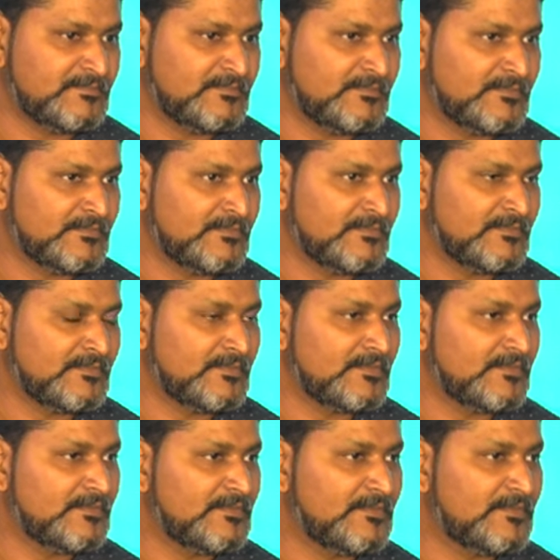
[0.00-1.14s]

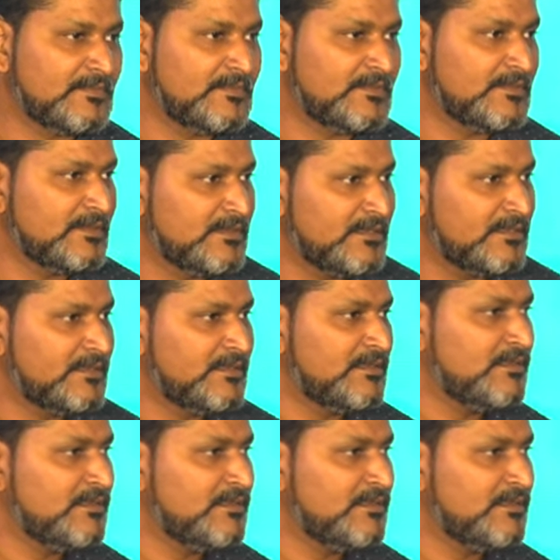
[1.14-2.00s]
(no one is talking)